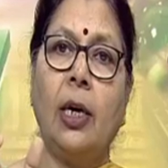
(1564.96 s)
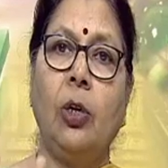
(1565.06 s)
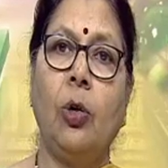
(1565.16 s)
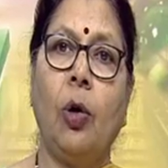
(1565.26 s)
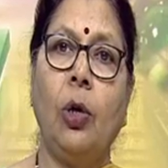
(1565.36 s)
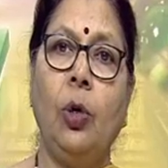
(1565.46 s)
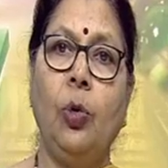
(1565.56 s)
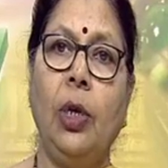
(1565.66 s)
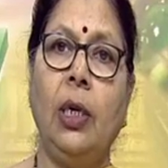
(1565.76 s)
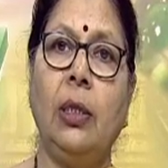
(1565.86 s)
are not
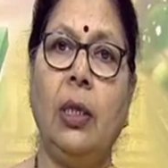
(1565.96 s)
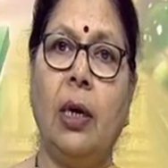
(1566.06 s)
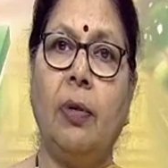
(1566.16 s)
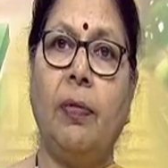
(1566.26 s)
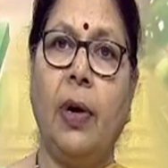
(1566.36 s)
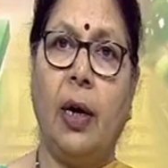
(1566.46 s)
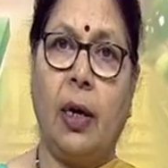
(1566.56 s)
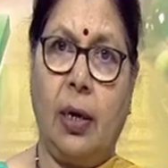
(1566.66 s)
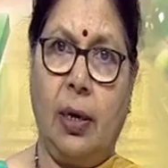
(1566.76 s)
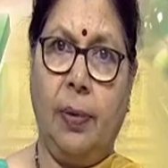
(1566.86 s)
doing their
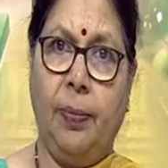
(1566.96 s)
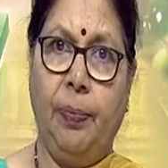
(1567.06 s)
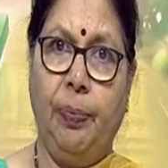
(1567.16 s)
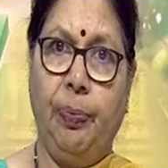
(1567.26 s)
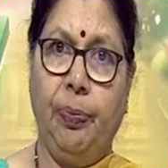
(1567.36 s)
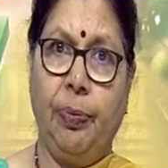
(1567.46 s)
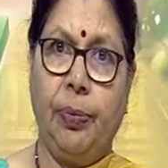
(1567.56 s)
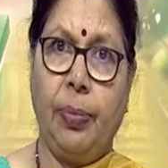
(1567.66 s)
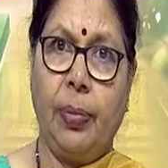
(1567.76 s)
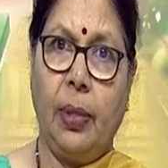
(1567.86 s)
work
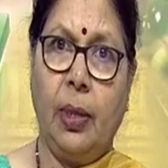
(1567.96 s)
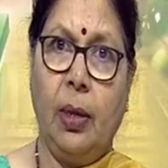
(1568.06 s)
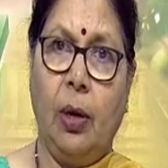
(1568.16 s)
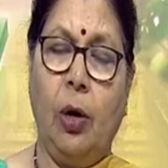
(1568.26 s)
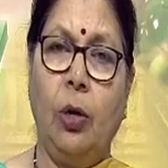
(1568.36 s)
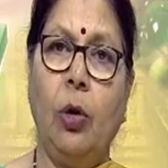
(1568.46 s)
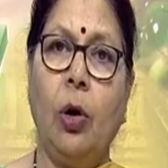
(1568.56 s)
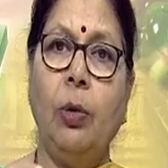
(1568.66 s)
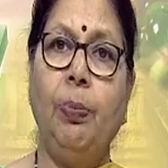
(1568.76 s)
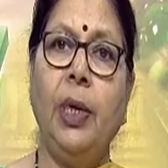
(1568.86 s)
or
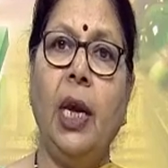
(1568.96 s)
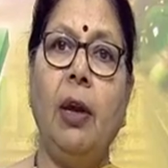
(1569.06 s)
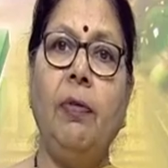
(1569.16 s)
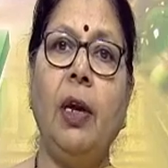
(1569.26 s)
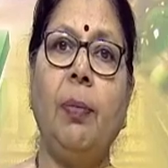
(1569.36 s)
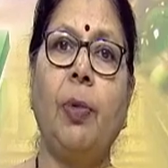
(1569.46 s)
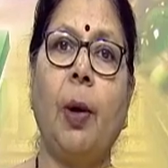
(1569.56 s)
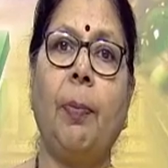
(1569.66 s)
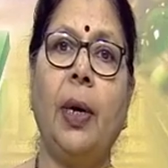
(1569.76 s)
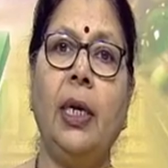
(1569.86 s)
not behaving
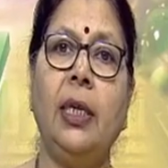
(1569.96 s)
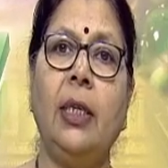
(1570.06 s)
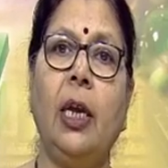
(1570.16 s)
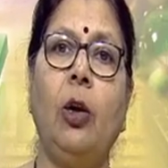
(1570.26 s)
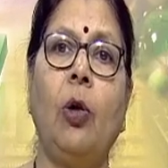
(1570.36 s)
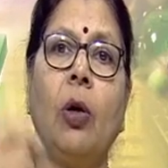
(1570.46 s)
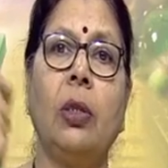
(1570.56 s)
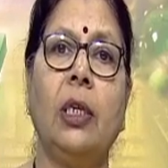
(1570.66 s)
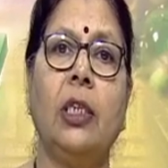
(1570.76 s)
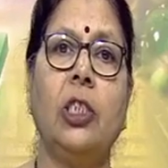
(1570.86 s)
properly, they
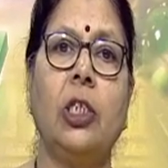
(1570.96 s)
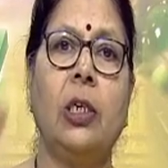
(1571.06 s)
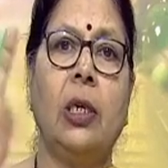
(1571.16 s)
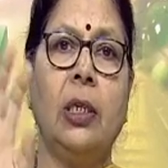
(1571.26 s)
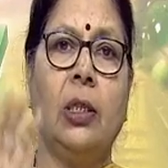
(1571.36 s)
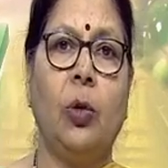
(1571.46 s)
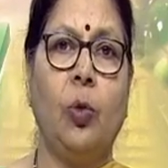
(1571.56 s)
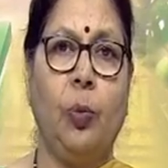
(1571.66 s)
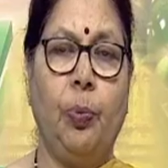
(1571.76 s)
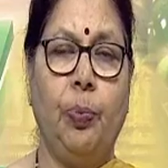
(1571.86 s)
lock their children in the
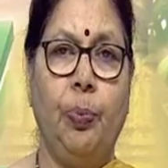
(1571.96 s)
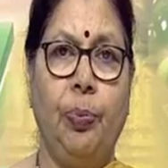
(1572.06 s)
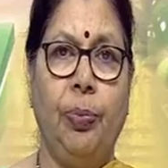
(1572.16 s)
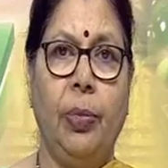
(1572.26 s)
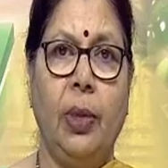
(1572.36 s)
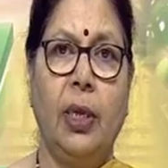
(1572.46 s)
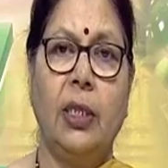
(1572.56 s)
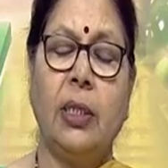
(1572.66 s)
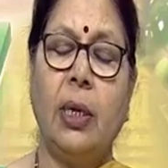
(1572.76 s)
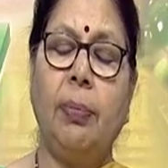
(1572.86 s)
room.
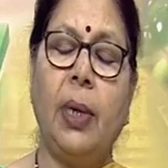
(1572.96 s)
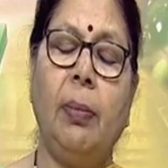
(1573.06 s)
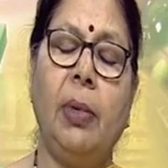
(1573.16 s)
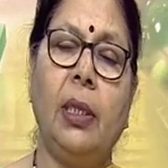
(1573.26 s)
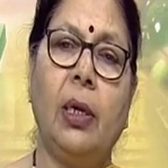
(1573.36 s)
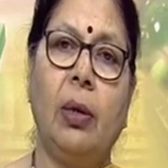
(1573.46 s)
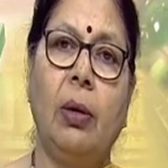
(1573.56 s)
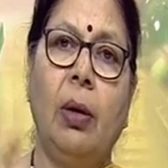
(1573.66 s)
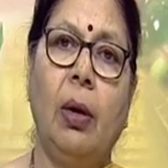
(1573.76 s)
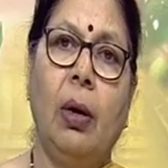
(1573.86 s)
Sometime in the
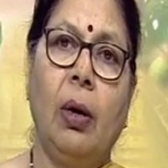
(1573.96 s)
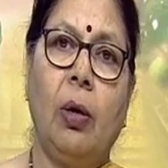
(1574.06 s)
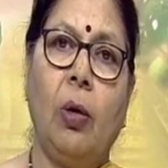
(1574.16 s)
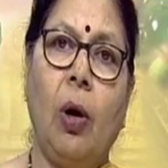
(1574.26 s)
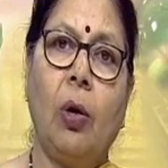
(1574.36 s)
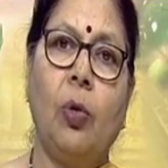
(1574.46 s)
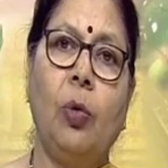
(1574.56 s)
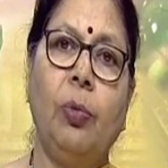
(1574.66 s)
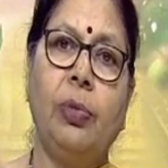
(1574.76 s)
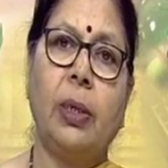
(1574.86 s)
clock
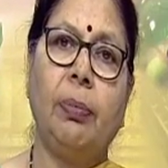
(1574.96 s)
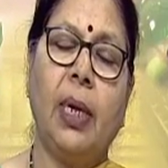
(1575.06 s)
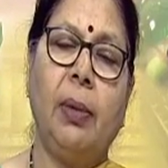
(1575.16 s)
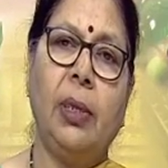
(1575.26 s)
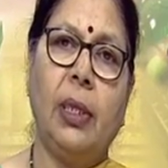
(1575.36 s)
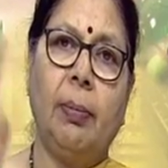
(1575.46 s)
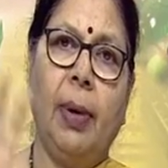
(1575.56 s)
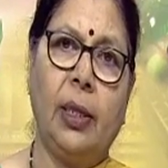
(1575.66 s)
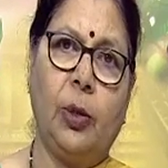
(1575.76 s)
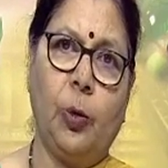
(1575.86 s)
room, sometime in the
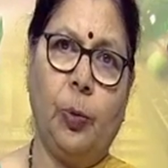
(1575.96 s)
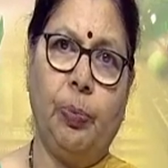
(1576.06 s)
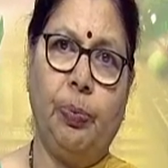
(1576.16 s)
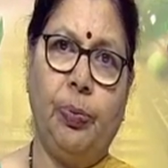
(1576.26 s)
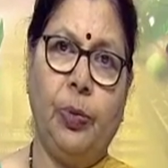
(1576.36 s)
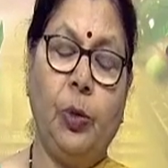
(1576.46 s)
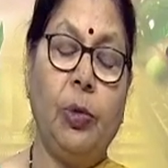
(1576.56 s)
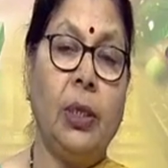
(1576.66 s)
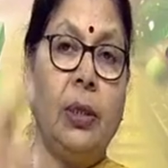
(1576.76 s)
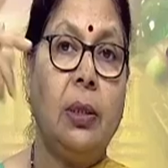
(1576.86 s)
bathroom. You
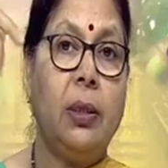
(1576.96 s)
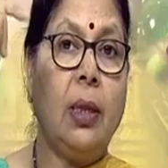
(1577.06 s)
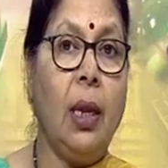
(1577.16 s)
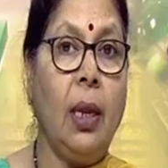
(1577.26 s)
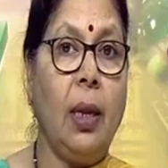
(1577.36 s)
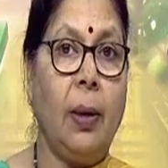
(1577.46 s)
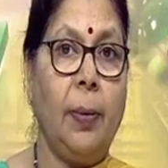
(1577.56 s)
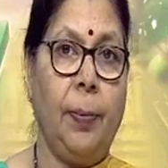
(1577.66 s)
can think